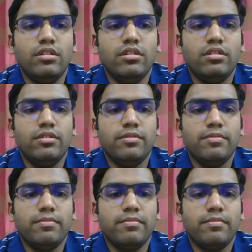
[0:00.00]

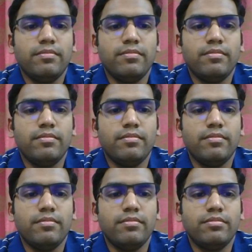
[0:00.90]

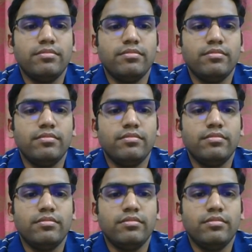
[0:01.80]

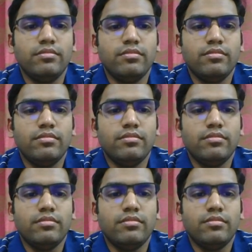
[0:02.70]

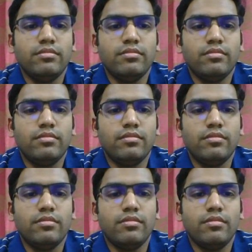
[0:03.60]

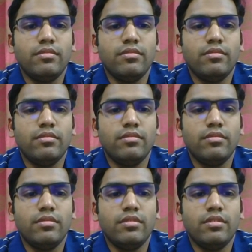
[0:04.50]

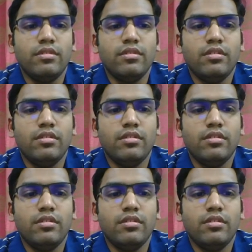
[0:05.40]
[no speech]